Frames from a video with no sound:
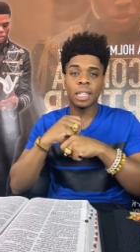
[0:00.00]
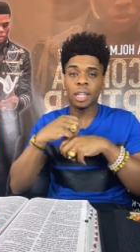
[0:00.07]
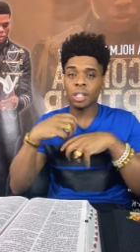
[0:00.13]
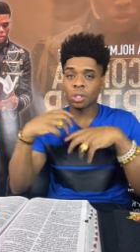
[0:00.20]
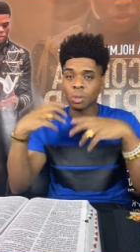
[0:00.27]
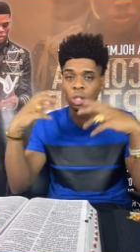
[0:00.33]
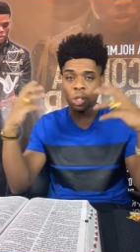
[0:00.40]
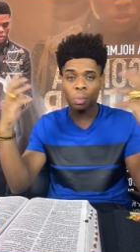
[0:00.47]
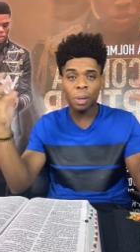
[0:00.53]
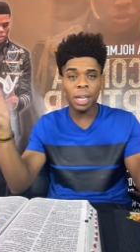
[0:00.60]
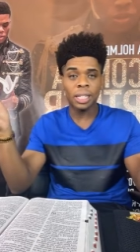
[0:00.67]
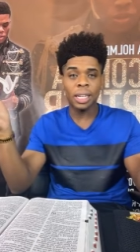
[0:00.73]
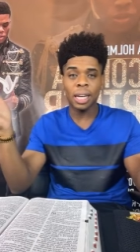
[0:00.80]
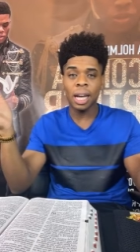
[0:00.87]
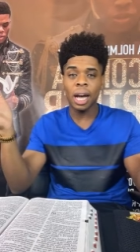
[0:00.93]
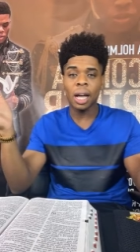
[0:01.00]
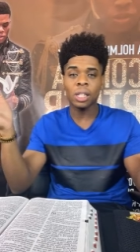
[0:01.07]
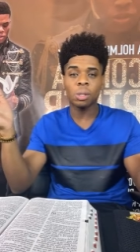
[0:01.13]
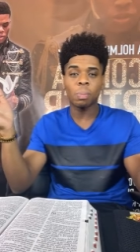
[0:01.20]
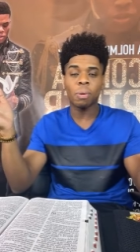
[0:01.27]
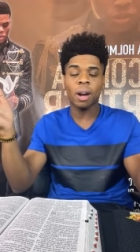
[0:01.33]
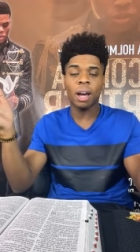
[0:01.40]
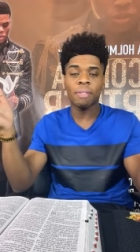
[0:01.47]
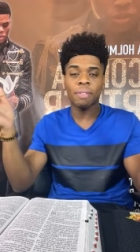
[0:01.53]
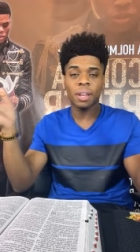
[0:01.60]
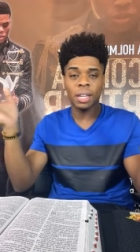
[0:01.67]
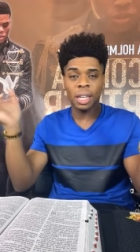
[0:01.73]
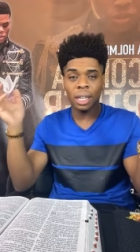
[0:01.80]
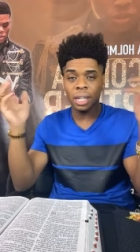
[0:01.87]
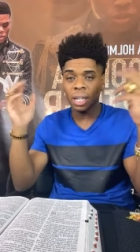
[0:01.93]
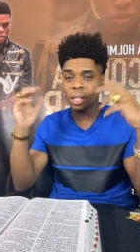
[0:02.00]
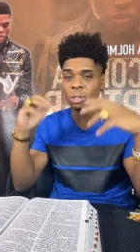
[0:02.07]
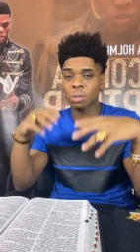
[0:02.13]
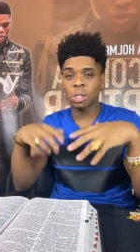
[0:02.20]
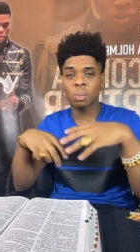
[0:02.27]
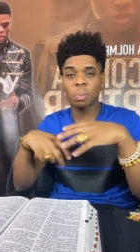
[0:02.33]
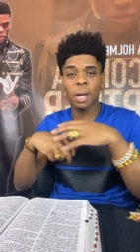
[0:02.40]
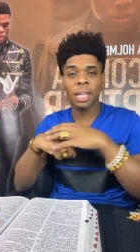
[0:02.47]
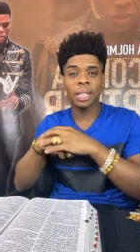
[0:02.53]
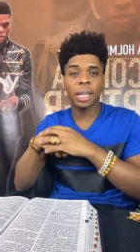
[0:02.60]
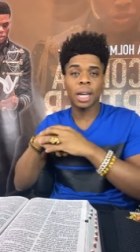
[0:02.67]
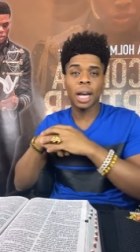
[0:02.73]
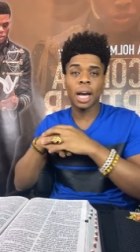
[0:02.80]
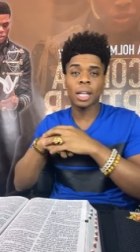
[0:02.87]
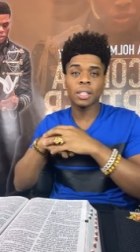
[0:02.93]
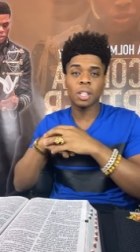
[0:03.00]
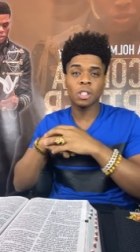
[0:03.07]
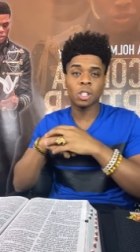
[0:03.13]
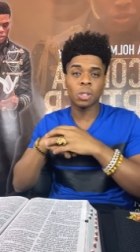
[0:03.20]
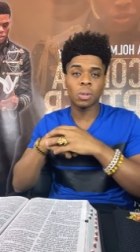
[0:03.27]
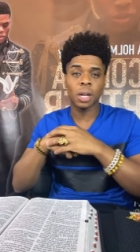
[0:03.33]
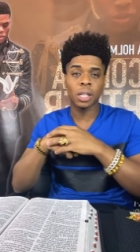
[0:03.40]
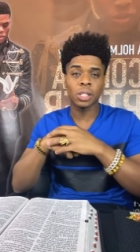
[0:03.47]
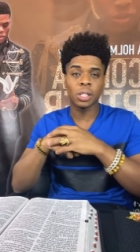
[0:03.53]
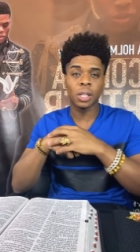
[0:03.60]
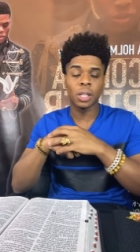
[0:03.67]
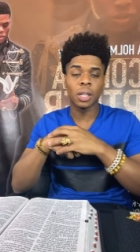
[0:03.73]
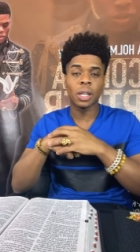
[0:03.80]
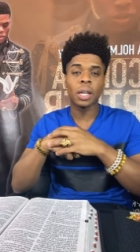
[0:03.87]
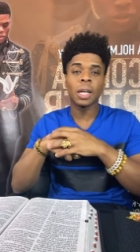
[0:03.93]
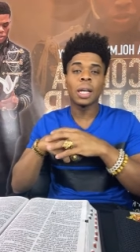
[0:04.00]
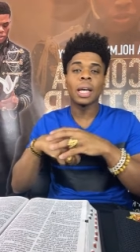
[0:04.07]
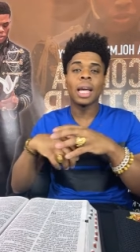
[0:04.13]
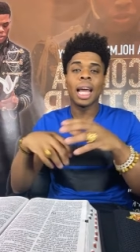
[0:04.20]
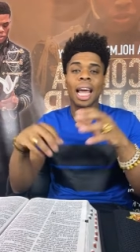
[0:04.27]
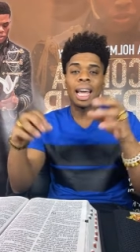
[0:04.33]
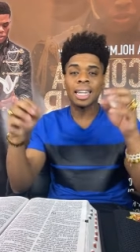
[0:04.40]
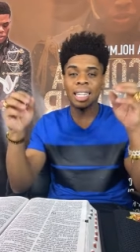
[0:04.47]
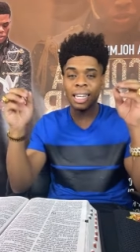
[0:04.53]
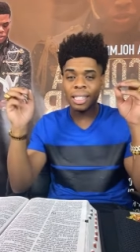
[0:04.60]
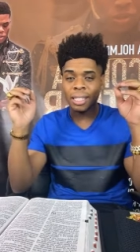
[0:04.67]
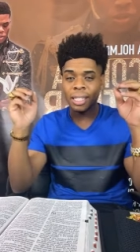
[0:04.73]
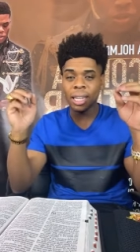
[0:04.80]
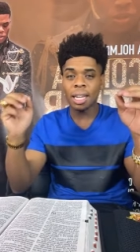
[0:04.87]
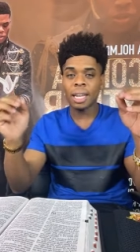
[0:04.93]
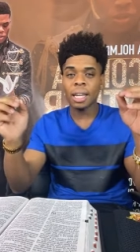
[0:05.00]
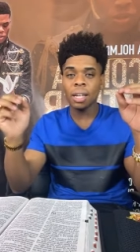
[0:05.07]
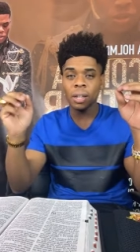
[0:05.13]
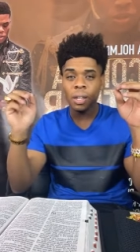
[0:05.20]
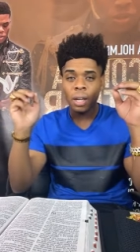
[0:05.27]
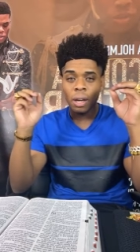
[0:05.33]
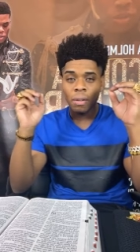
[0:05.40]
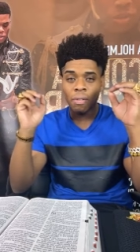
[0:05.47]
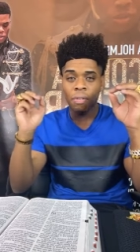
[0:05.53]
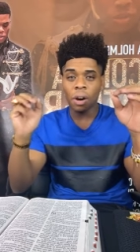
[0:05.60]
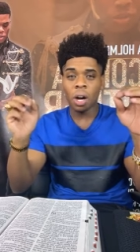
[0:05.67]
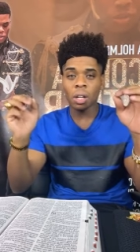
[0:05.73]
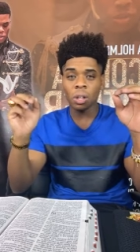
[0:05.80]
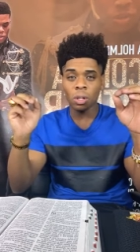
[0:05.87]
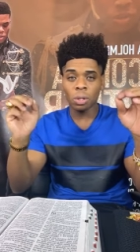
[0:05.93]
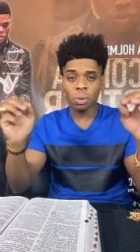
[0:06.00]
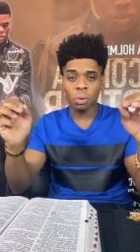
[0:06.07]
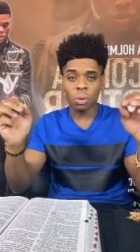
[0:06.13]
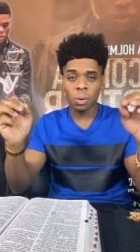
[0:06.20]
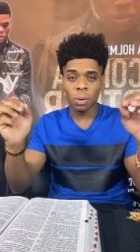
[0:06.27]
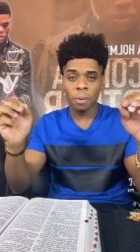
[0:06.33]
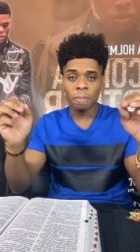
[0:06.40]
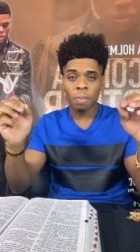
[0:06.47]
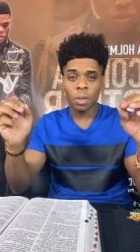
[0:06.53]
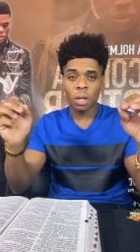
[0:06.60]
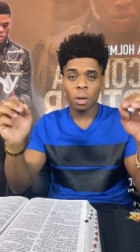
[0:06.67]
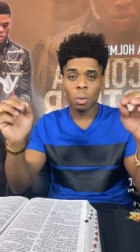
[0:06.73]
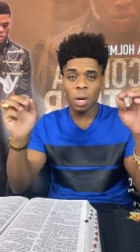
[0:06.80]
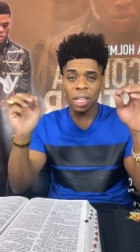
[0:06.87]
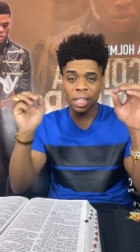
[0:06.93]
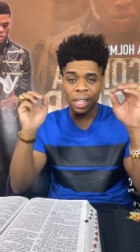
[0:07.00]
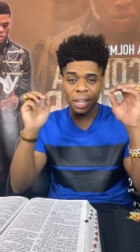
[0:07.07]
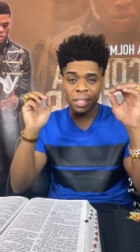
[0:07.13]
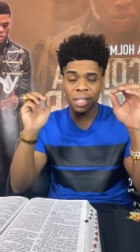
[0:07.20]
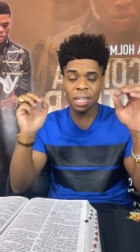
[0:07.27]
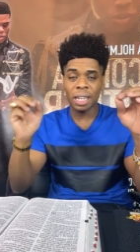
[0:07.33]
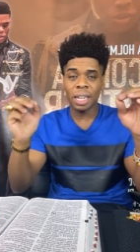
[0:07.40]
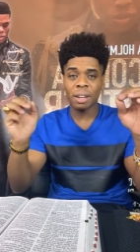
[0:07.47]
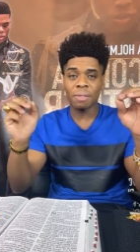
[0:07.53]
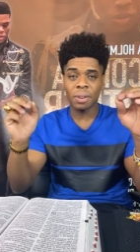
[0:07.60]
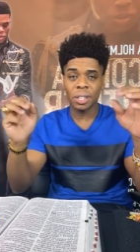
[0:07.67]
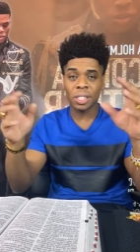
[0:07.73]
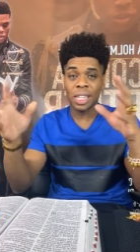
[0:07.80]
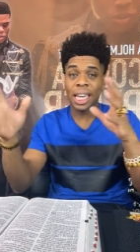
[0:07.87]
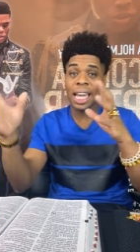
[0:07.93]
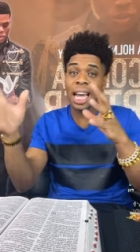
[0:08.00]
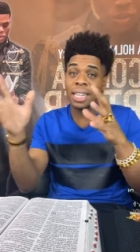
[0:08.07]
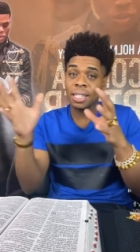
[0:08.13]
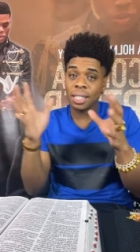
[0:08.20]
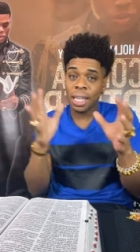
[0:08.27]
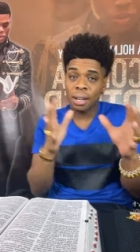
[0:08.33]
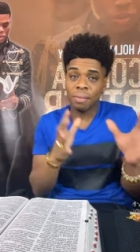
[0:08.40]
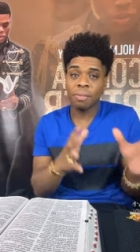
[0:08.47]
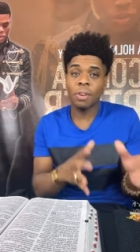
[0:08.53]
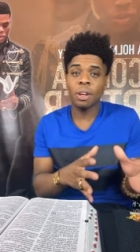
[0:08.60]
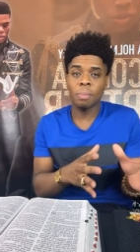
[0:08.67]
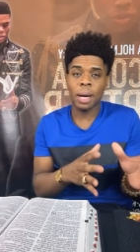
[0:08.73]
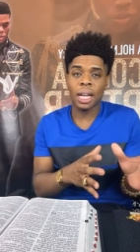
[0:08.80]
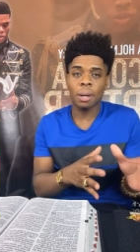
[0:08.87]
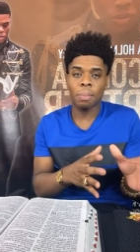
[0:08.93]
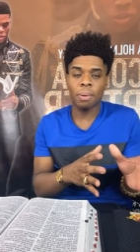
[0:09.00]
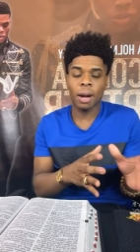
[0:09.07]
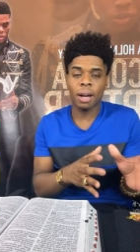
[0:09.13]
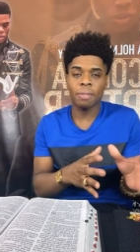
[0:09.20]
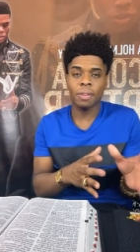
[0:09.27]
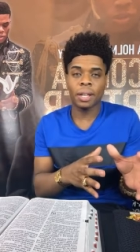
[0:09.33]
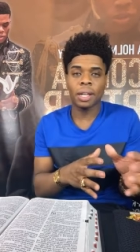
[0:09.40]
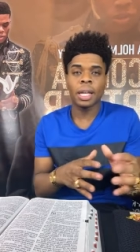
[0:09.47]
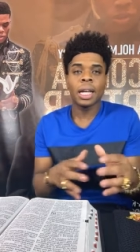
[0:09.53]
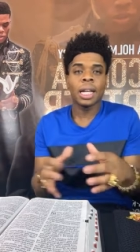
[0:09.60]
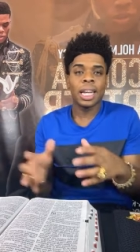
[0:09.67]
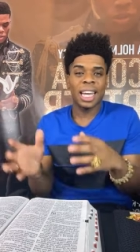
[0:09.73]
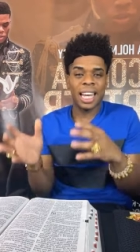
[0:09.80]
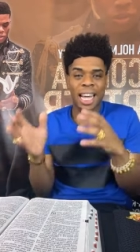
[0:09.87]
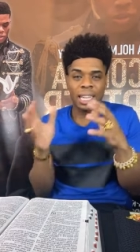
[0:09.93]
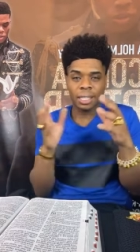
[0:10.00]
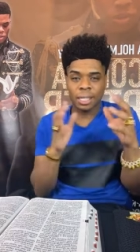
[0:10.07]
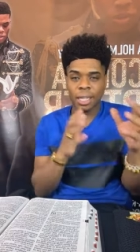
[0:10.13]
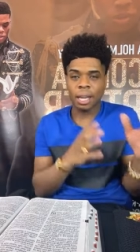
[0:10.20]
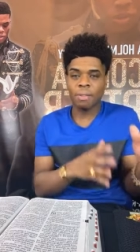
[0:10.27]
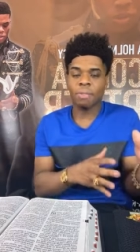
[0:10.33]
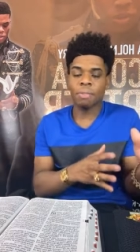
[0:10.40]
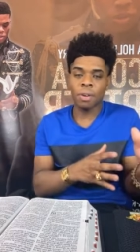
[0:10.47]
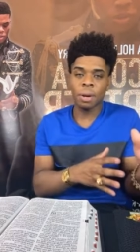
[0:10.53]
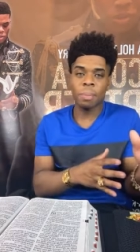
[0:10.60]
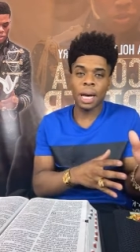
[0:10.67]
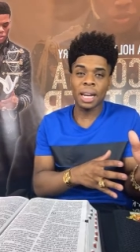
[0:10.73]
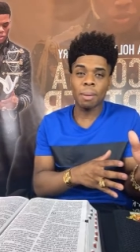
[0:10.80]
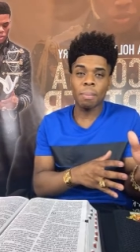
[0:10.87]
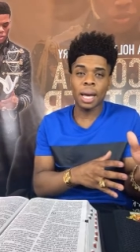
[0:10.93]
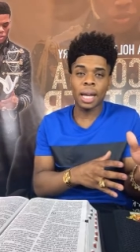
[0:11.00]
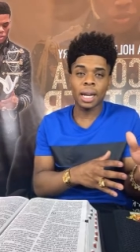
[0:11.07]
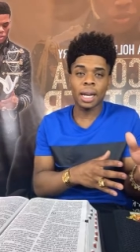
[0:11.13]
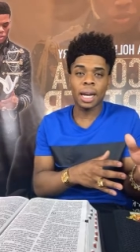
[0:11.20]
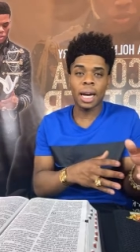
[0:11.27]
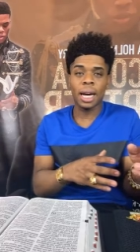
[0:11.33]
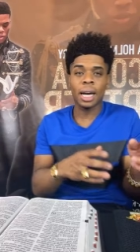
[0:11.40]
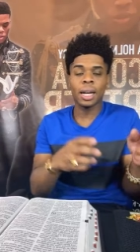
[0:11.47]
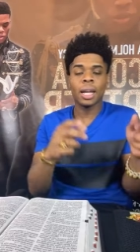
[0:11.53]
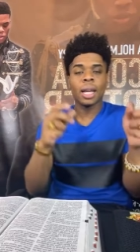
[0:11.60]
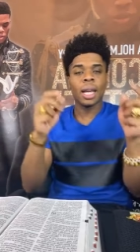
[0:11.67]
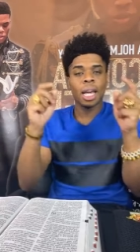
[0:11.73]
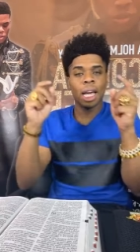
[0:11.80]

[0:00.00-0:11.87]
they disrespected God's prophet, they disrespected God's instruction, and they didn't follow through with their deliverance. They got set free by the prophet. They got set free by the man of God.